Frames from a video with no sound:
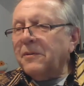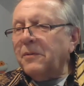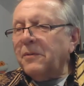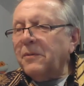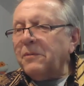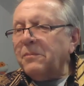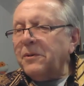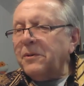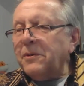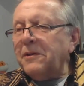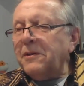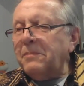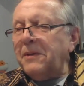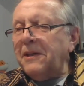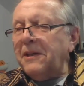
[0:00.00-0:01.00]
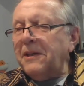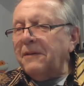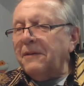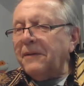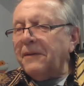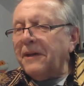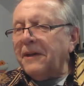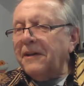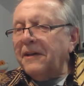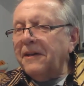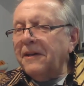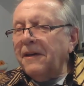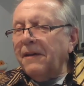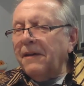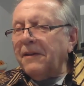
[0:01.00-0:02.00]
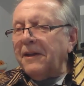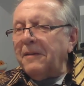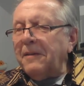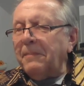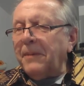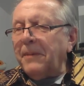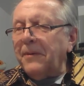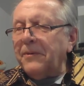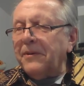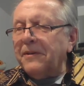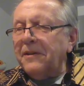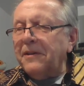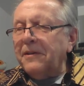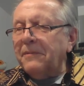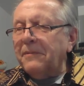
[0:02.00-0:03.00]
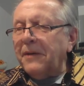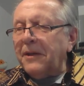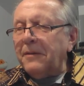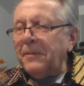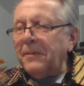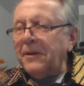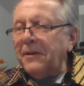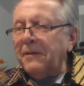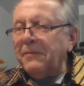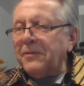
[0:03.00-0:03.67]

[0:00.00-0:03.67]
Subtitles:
What would it be if I think about the developing of